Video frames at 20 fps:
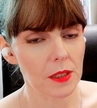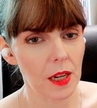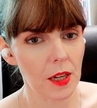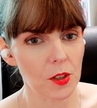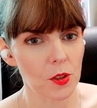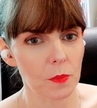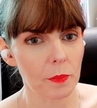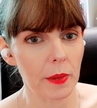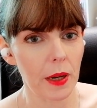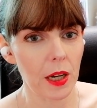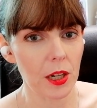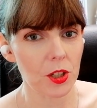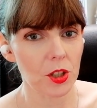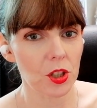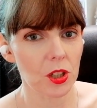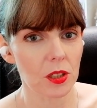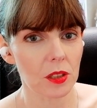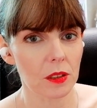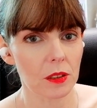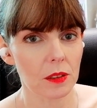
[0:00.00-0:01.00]
Moustache
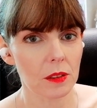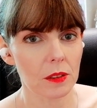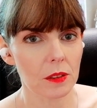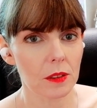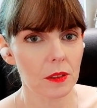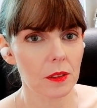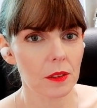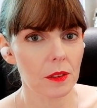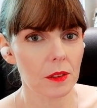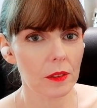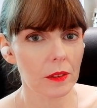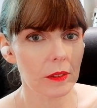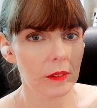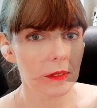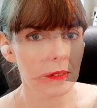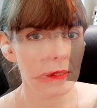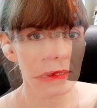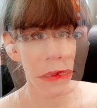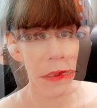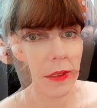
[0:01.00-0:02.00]
Martian.
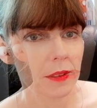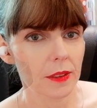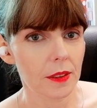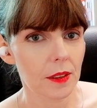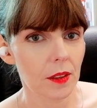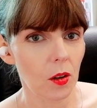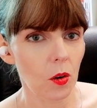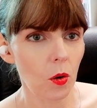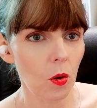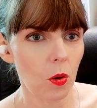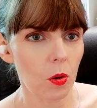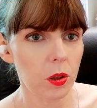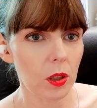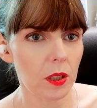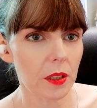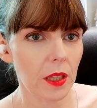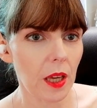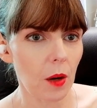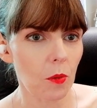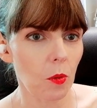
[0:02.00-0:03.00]
Ooh,
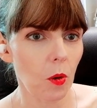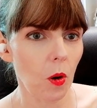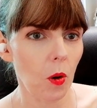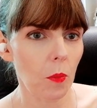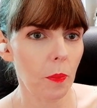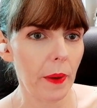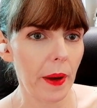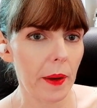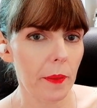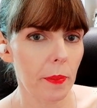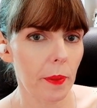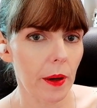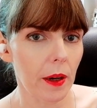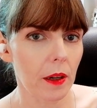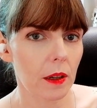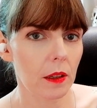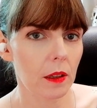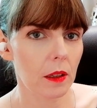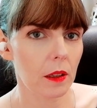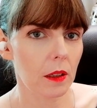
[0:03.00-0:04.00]
look at that
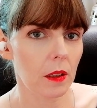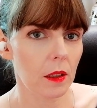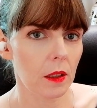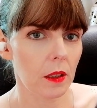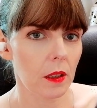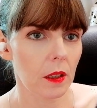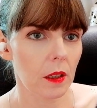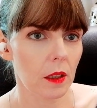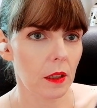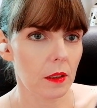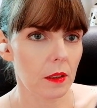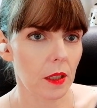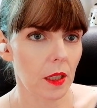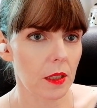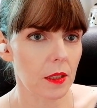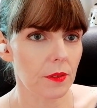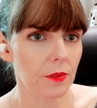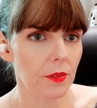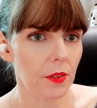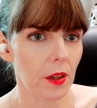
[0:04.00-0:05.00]
wallpaper.
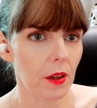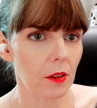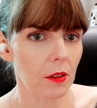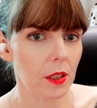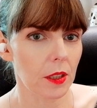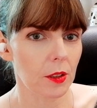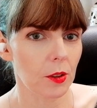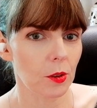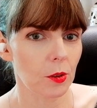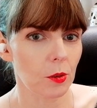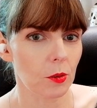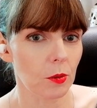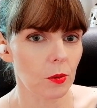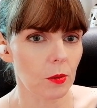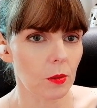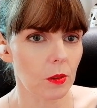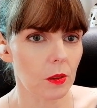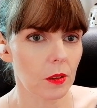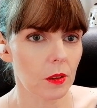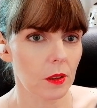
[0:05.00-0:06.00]
That's very
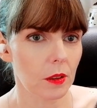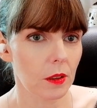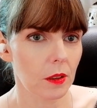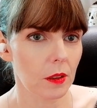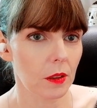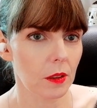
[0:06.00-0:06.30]
cool.